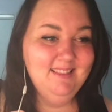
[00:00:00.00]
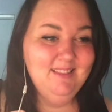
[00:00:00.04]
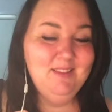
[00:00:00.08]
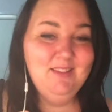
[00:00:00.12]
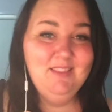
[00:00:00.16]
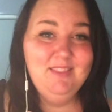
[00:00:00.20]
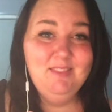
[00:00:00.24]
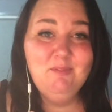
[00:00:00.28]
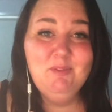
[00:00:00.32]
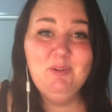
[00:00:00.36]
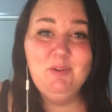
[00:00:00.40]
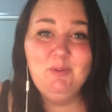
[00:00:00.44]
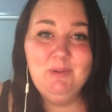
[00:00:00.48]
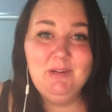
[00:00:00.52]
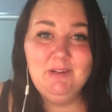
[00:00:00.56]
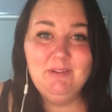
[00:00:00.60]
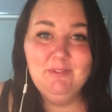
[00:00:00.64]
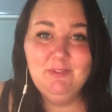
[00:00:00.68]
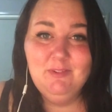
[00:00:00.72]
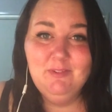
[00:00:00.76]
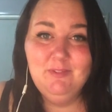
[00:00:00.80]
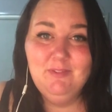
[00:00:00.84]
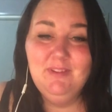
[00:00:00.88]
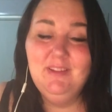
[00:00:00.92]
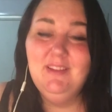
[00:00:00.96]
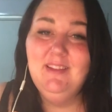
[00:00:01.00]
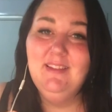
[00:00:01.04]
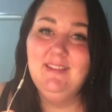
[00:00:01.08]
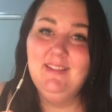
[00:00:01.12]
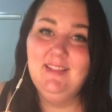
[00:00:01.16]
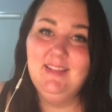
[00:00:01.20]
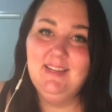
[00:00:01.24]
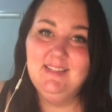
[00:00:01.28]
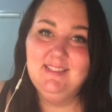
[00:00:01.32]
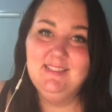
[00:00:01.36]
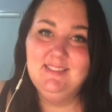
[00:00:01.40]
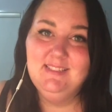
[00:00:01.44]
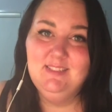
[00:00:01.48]
what a wonderful feeling that
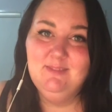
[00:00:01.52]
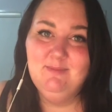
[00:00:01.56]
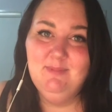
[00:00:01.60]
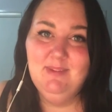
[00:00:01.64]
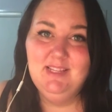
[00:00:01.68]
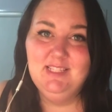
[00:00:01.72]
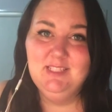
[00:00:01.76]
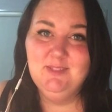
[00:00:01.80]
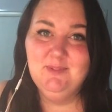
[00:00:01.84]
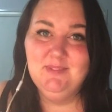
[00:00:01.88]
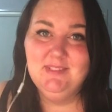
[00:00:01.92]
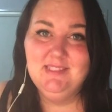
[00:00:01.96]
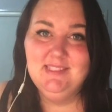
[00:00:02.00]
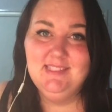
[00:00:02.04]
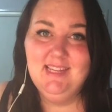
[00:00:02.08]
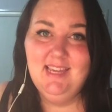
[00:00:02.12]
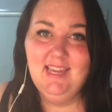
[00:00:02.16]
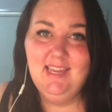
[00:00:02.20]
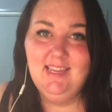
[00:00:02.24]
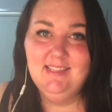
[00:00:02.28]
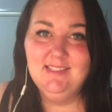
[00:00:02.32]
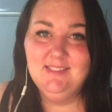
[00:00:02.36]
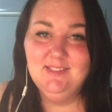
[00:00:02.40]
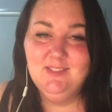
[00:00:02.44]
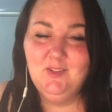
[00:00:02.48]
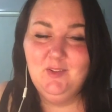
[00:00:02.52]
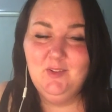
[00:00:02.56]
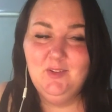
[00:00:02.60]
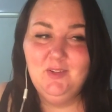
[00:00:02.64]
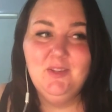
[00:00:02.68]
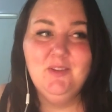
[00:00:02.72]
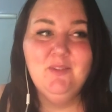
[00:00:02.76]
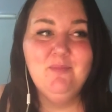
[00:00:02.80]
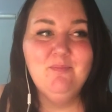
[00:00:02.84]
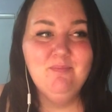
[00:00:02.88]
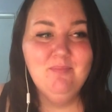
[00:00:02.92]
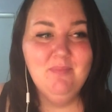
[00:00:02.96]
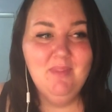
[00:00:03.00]
is, to make someone's day. So
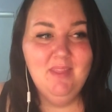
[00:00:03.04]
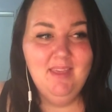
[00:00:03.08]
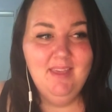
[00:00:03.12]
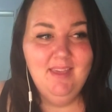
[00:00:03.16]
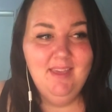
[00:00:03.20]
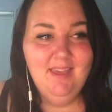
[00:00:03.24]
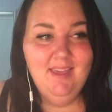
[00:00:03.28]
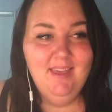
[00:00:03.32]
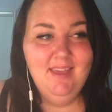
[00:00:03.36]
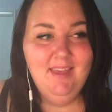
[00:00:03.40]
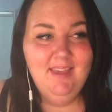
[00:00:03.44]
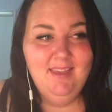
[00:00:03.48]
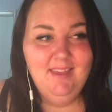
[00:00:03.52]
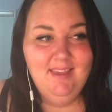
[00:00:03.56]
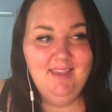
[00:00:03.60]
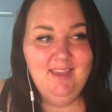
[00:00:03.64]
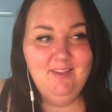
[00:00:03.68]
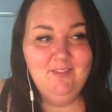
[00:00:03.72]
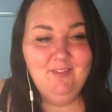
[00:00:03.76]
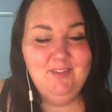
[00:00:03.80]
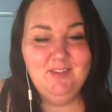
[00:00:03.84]
if